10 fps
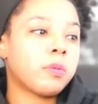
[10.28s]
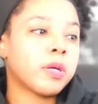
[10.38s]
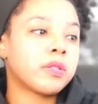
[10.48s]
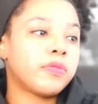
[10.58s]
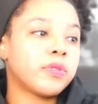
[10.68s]
Talk
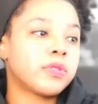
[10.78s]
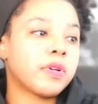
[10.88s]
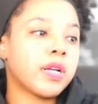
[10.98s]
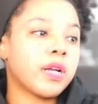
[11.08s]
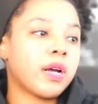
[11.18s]
about the
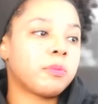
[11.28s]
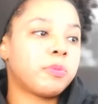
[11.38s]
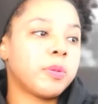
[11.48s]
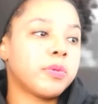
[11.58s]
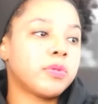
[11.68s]
future of AI
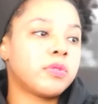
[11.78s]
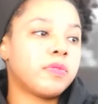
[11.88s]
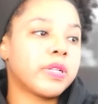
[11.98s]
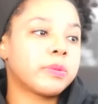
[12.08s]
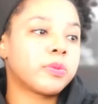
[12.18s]
and people who
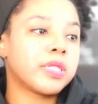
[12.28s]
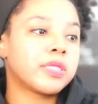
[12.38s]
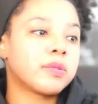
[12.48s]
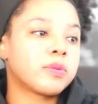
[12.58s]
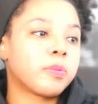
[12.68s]
develop
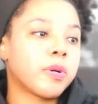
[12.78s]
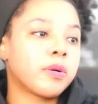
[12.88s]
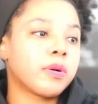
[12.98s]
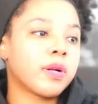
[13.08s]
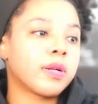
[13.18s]
relationships with
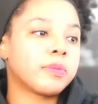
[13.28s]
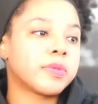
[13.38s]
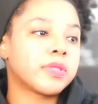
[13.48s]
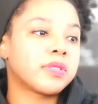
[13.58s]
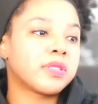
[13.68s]

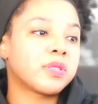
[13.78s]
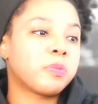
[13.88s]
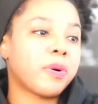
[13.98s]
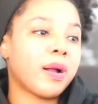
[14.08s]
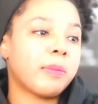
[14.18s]
programs. Is this
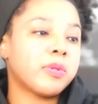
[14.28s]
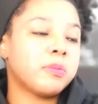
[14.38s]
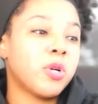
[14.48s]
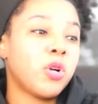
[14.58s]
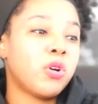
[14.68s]
a
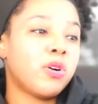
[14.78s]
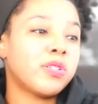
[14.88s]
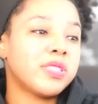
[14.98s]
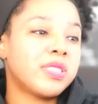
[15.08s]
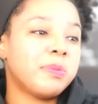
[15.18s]
problem?
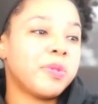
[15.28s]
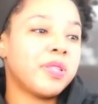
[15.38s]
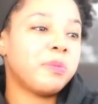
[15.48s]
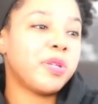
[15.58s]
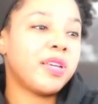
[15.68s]
Or is it
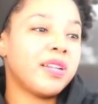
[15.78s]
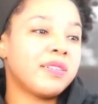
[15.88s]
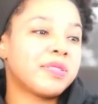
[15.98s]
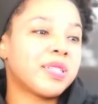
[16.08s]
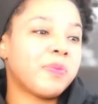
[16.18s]
simply the
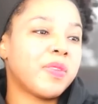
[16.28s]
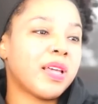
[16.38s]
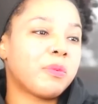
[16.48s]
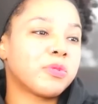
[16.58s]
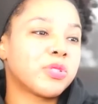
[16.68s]
beginning of
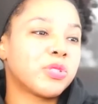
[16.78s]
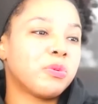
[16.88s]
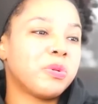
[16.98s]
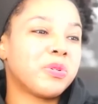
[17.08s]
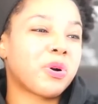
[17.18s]
something that will
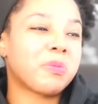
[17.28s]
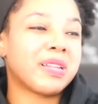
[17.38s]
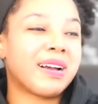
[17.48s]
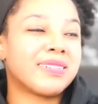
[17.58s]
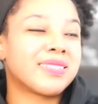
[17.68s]
soon be
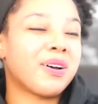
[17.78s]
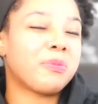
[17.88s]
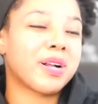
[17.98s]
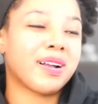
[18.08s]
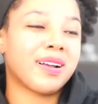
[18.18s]
normalized?
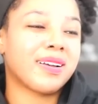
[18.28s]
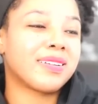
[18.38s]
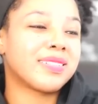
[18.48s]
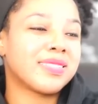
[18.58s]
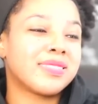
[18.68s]
Oh my
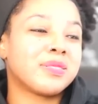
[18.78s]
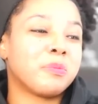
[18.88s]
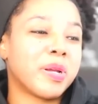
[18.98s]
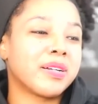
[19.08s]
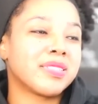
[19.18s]
god, this
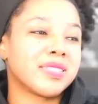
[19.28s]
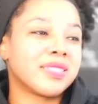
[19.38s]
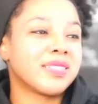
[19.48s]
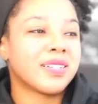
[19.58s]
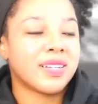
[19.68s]
is
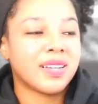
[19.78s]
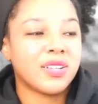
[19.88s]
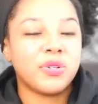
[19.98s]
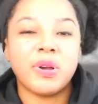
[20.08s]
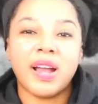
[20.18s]
embarrassing.
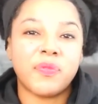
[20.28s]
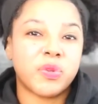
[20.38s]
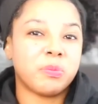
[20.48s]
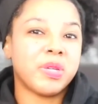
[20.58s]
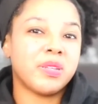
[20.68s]
You
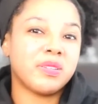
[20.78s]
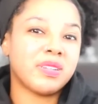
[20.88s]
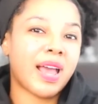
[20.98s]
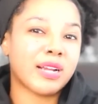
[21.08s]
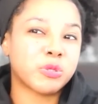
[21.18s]
have to meet
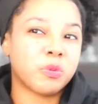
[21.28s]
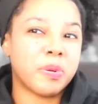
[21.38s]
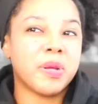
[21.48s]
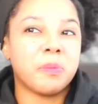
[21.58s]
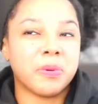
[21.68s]

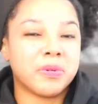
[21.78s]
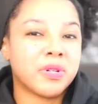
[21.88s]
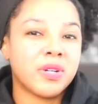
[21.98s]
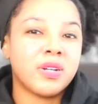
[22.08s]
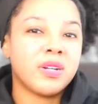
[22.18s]
actual people